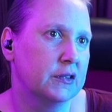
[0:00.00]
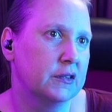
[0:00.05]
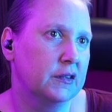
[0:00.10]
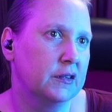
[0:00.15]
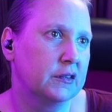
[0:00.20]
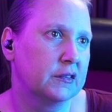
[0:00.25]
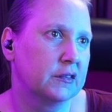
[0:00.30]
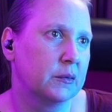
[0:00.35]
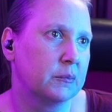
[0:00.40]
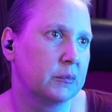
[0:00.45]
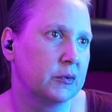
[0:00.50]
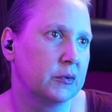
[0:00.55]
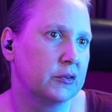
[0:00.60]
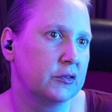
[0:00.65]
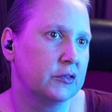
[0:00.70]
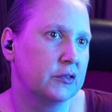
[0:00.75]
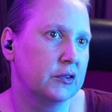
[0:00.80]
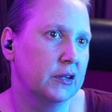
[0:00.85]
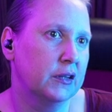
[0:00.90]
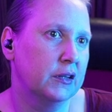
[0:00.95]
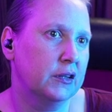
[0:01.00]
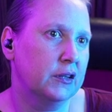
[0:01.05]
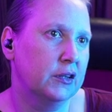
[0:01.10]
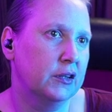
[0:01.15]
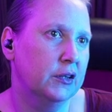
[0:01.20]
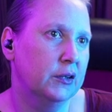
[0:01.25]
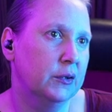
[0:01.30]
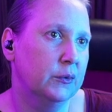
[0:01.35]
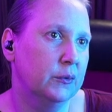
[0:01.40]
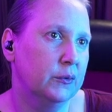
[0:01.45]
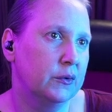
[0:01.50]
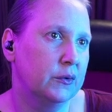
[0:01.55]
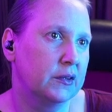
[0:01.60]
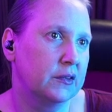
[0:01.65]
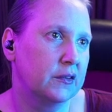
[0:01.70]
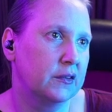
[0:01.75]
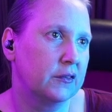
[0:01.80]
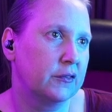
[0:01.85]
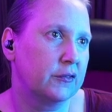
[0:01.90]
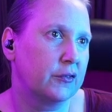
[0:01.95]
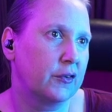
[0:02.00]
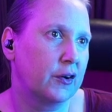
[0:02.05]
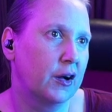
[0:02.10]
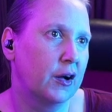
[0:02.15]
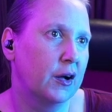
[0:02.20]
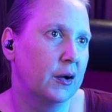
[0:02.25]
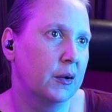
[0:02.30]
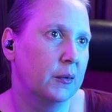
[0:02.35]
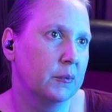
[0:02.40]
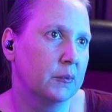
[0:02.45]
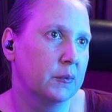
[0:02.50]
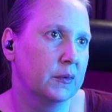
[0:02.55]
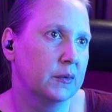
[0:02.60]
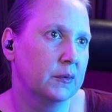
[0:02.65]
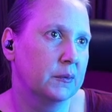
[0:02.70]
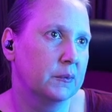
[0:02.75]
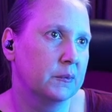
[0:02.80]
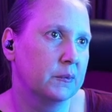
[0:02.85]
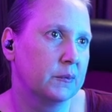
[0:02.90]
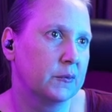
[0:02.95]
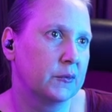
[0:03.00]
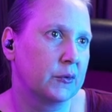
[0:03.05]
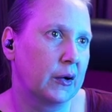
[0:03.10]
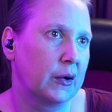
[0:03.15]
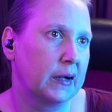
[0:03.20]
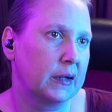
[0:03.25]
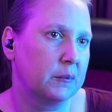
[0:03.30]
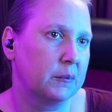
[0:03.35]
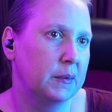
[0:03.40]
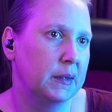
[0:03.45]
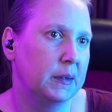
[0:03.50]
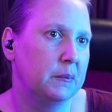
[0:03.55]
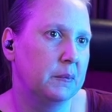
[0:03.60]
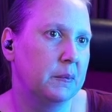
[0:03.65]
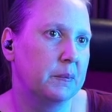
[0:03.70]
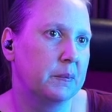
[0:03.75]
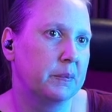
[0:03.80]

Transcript: Example shellcode. This is from TrackMe.